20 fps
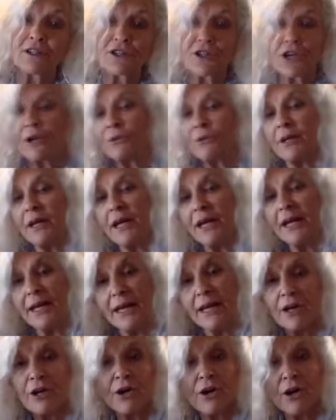Joan
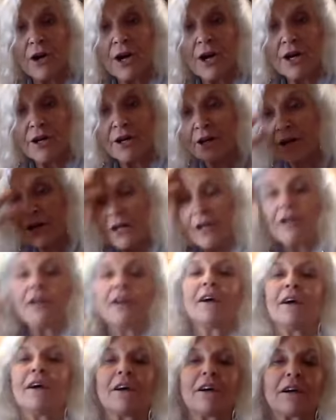Hangarter,
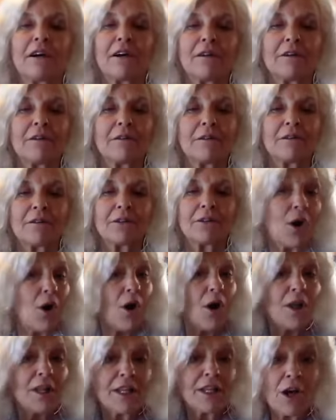
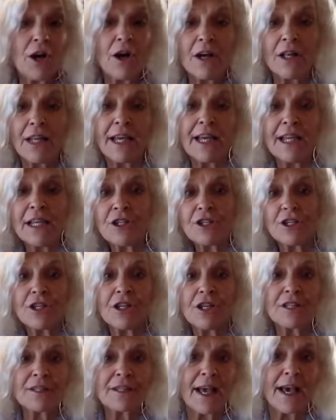Calling All
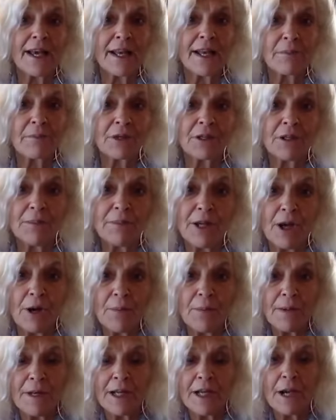Angels. And I'm going to be
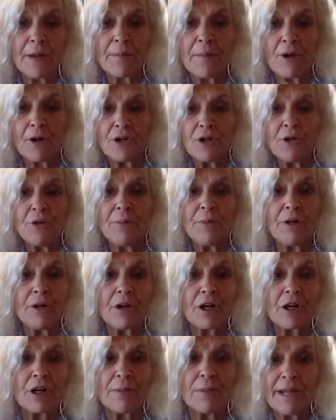opening up our new
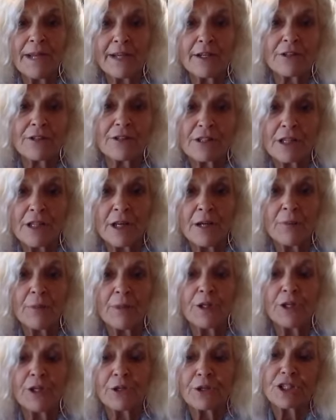Miracle Makers Club
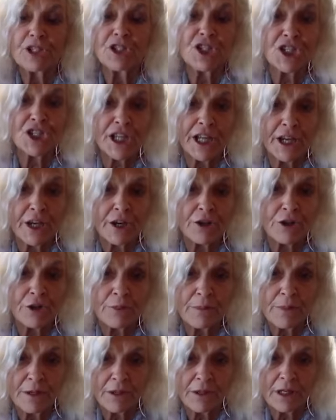where you can share
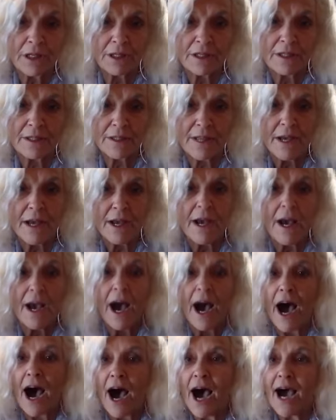your miracles.
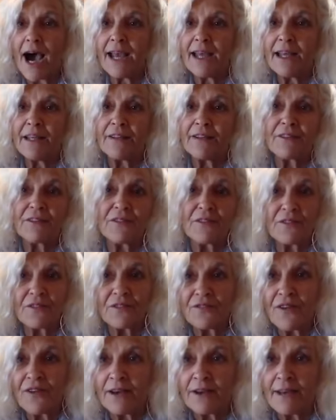I
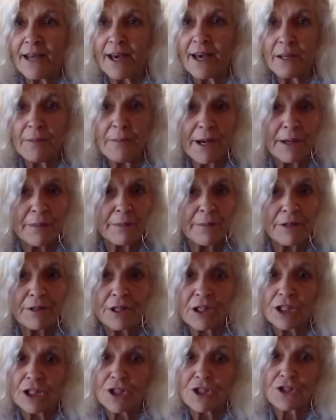found out about
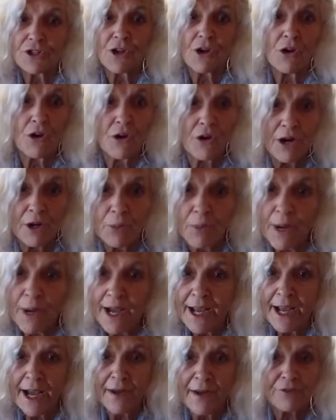miracles the hard
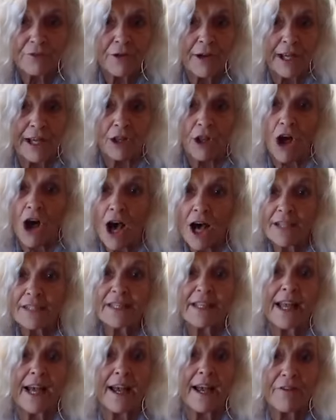way after I
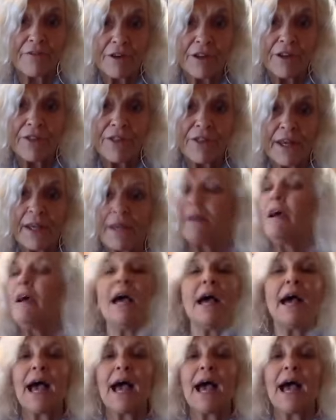lost everything.